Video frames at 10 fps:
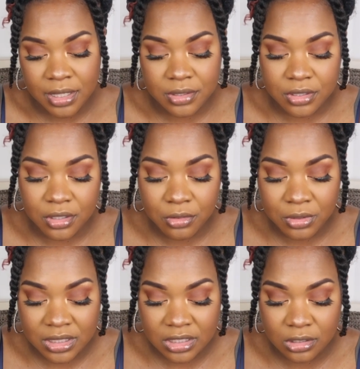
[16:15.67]
picture,
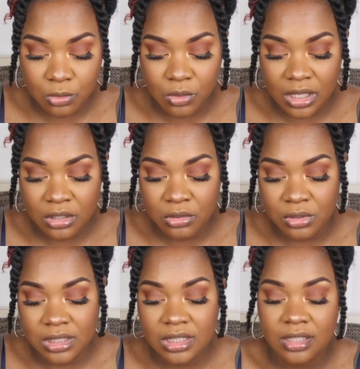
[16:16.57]
which is the one you
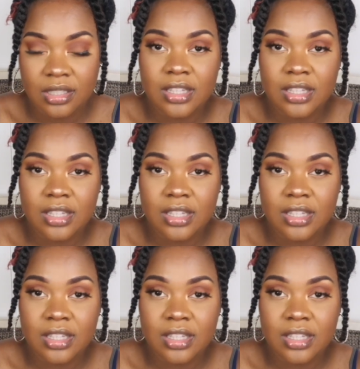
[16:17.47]
will see in the